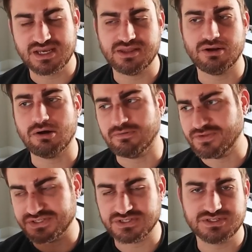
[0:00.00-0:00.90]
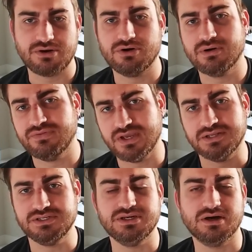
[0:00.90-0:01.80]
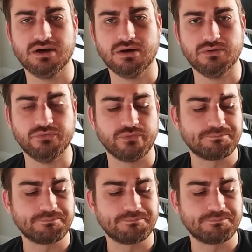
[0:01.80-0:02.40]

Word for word: And then all of this is centered around the idea of